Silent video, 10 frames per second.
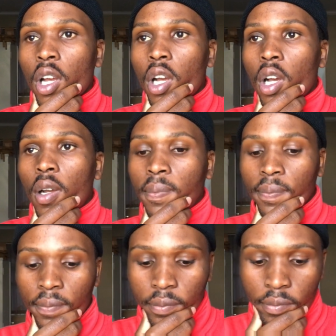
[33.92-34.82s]

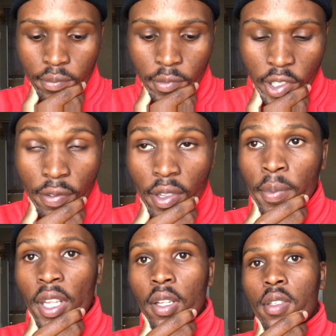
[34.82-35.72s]
11
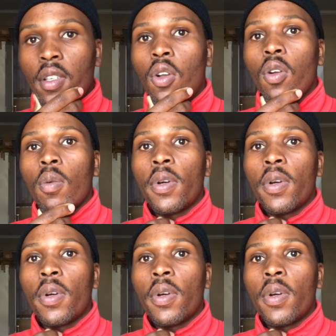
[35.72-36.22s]
minutes ago,